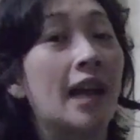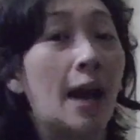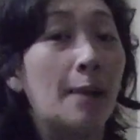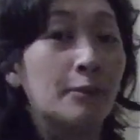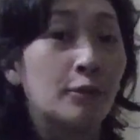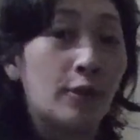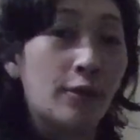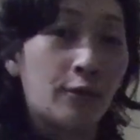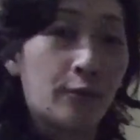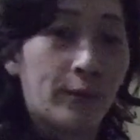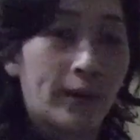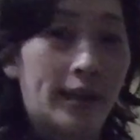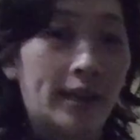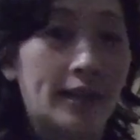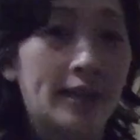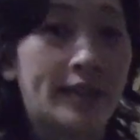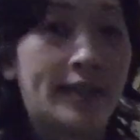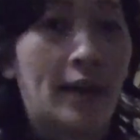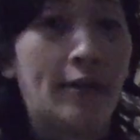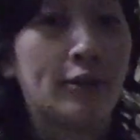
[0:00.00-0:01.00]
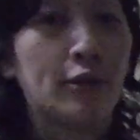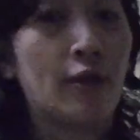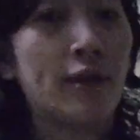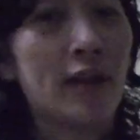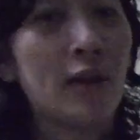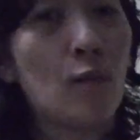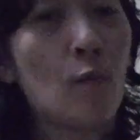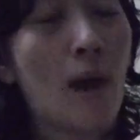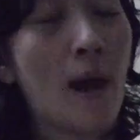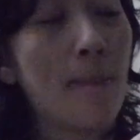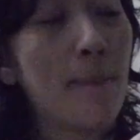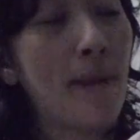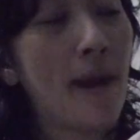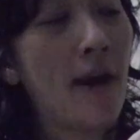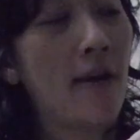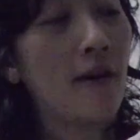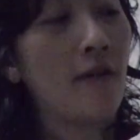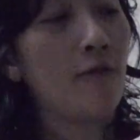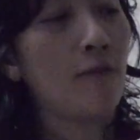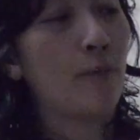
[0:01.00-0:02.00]
comes with wheels. Now it's only one
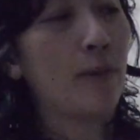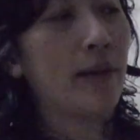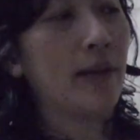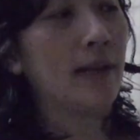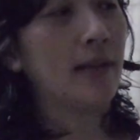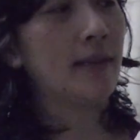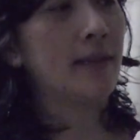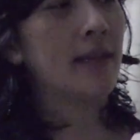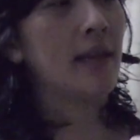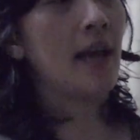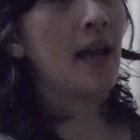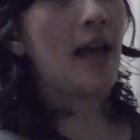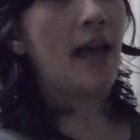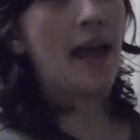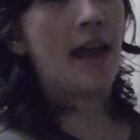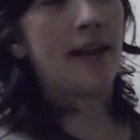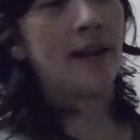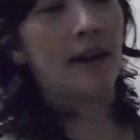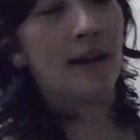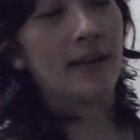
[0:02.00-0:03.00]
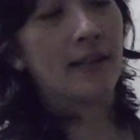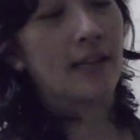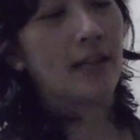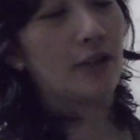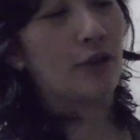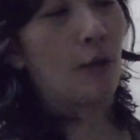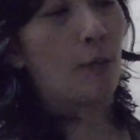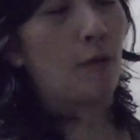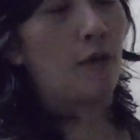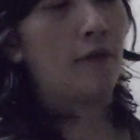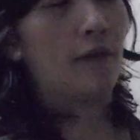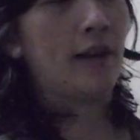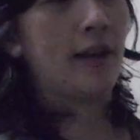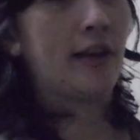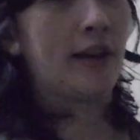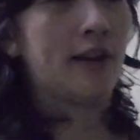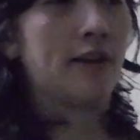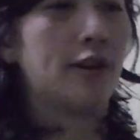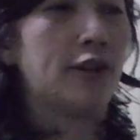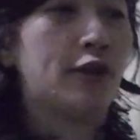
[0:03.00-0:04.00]
pair of wheels, and there's a stopover
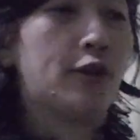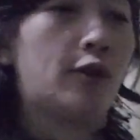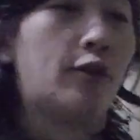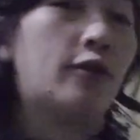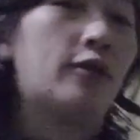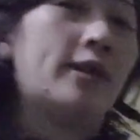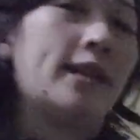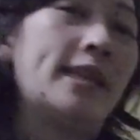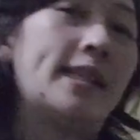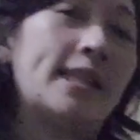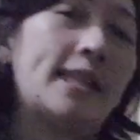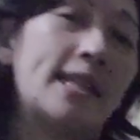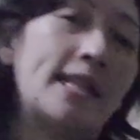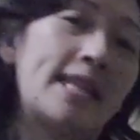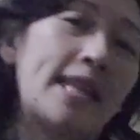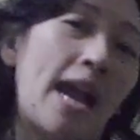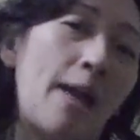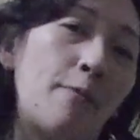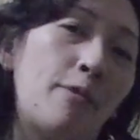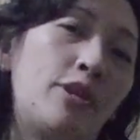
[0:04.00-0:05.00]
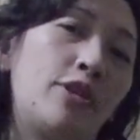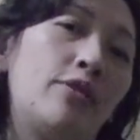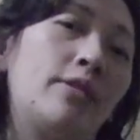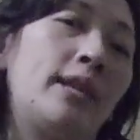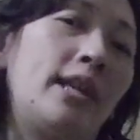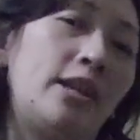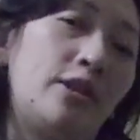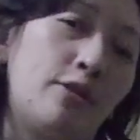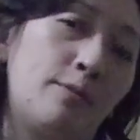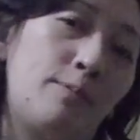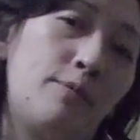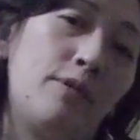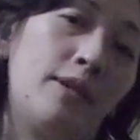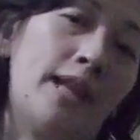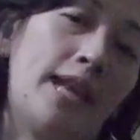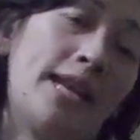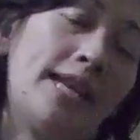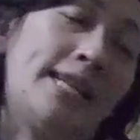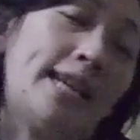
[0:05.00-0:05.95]
here. So this is the type which you need to pull at a